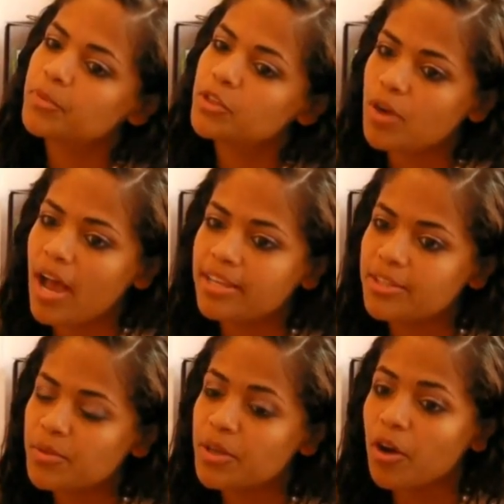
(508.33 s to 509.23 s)
try
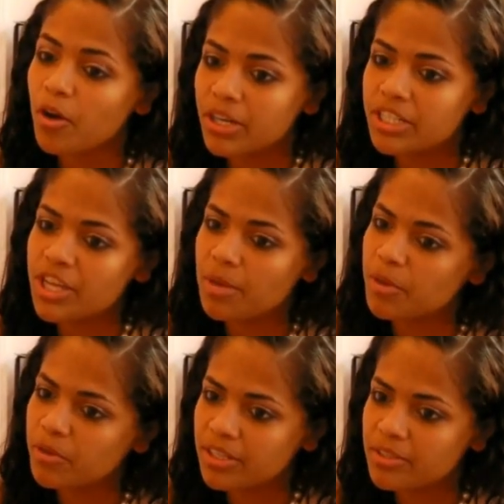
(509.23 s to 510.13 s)
to encourage
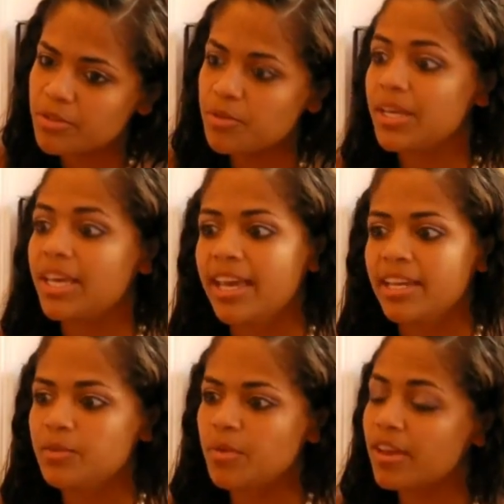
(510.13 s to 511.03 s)
immigrants to
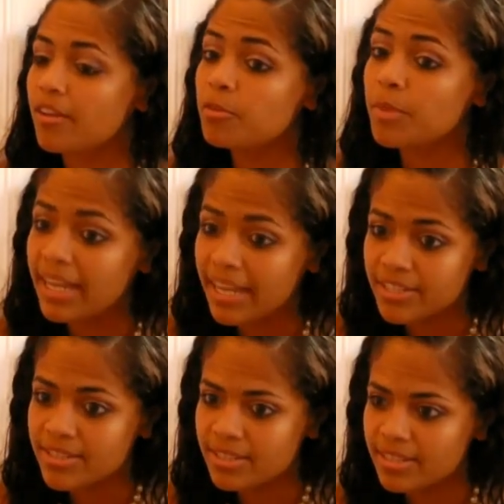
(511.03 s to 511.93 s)
engage with government
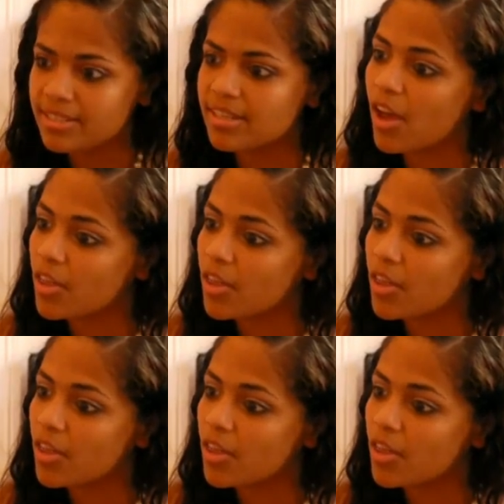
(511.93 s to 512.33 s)
agencies and